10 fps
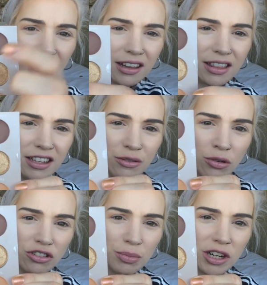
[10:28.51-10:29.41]
Like, this
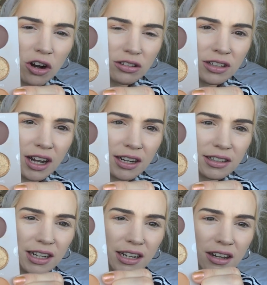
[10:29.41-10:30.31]
one should be cotton
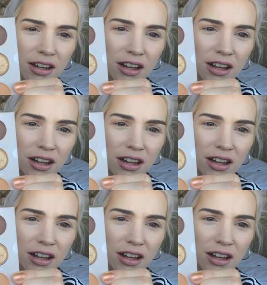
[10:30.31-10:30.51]
candy